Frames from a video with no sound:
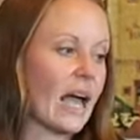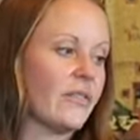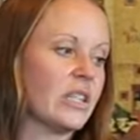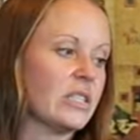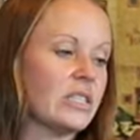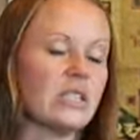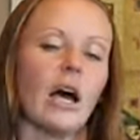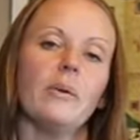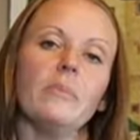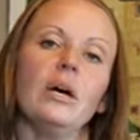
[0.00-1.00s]
having some
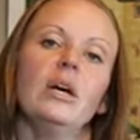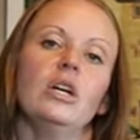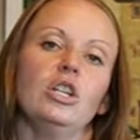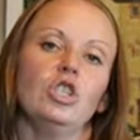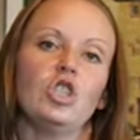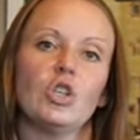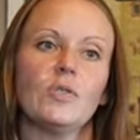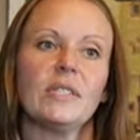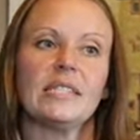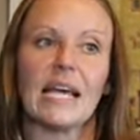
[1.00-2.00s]
some
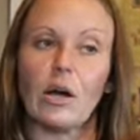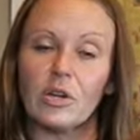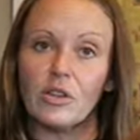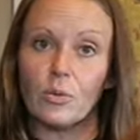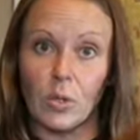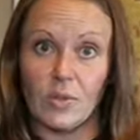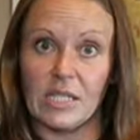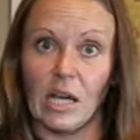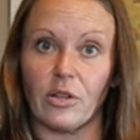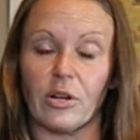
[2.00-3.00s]
juice down in the root
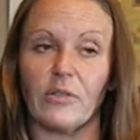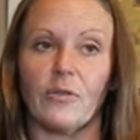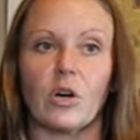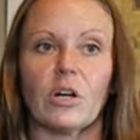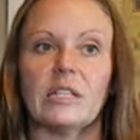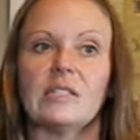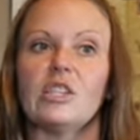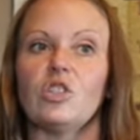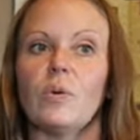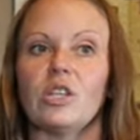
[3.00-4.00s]
cellar for in
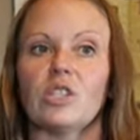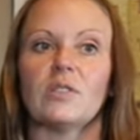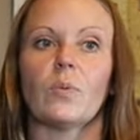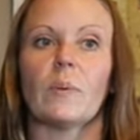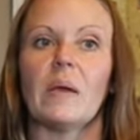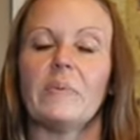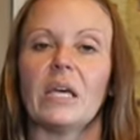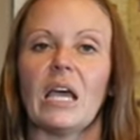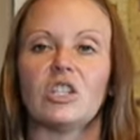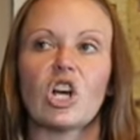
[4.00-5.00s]
situations where maybe
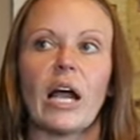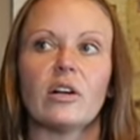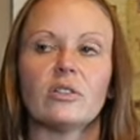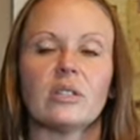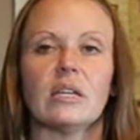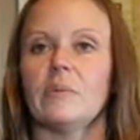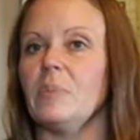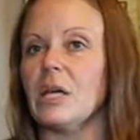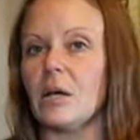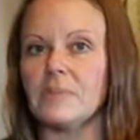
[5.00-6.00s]
a child
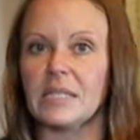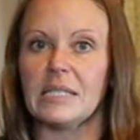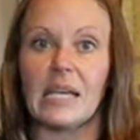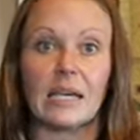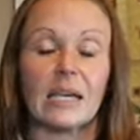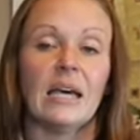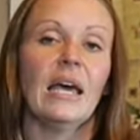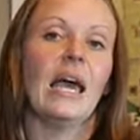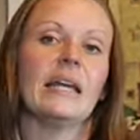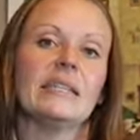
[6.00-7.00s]
becomes sick
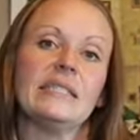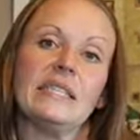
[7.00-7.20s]
and is